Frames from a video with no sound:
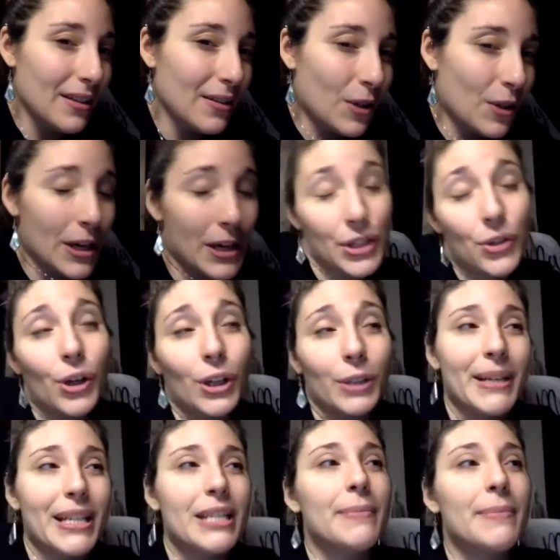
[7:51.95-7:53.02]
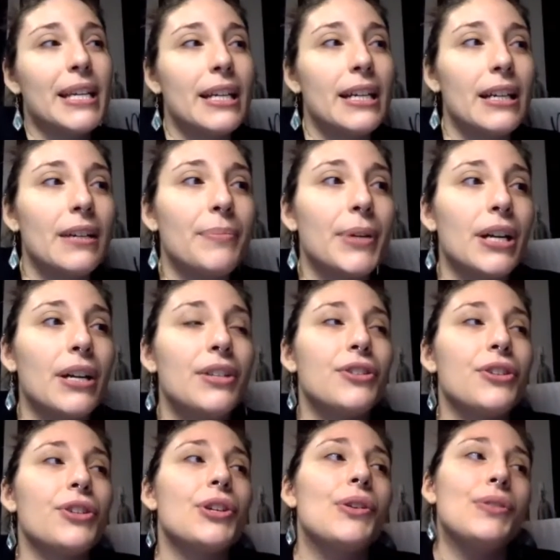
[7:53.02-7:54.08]
or it's called mixed media, because
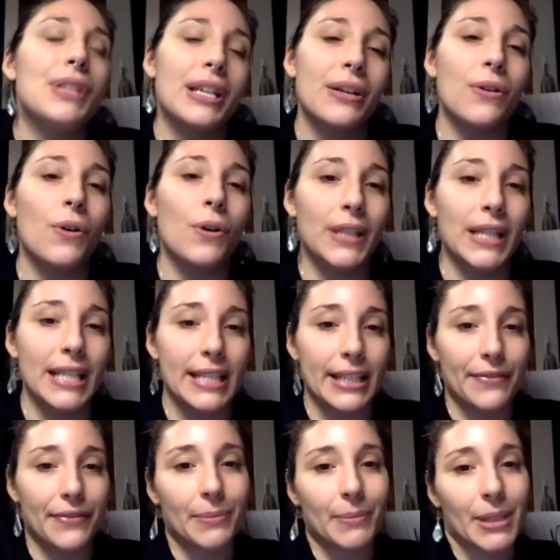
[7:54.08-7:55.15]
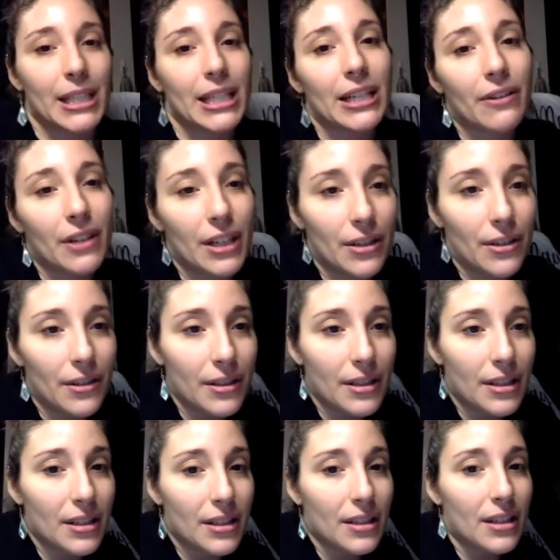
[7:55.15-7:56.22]
you're using all these different
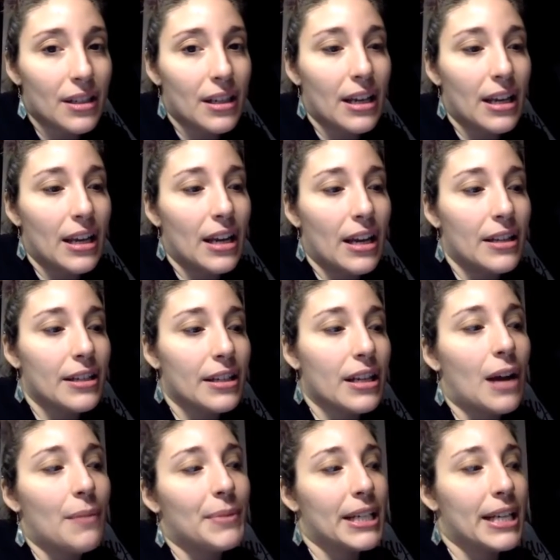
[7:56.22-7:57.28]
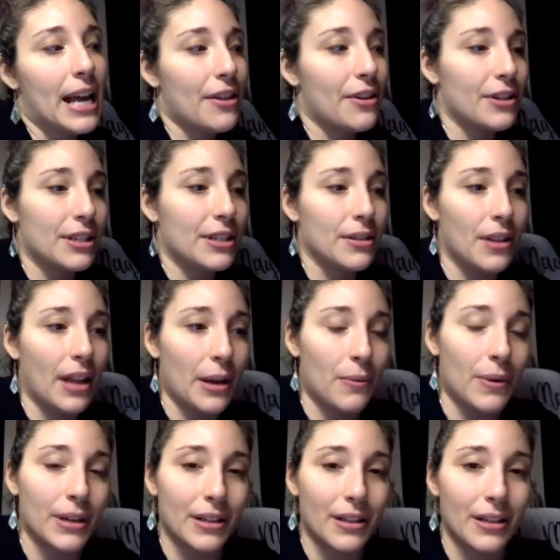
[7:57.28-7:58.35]
materials to come together to like
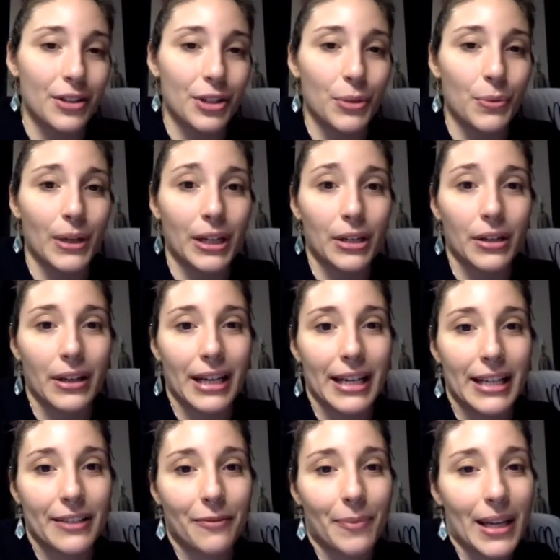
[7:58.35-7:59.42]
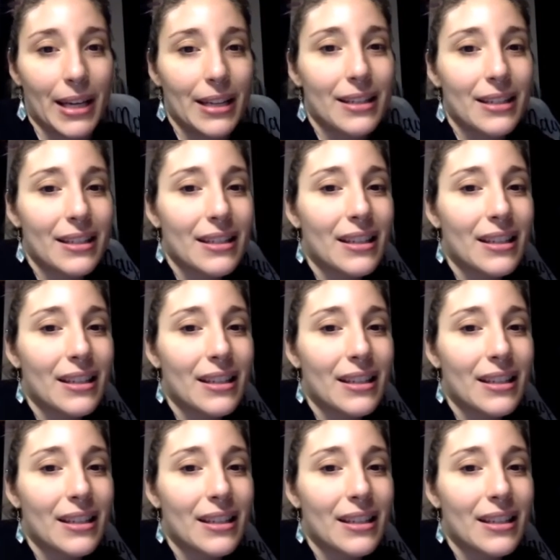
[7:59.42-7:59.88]
do one cohesive piece.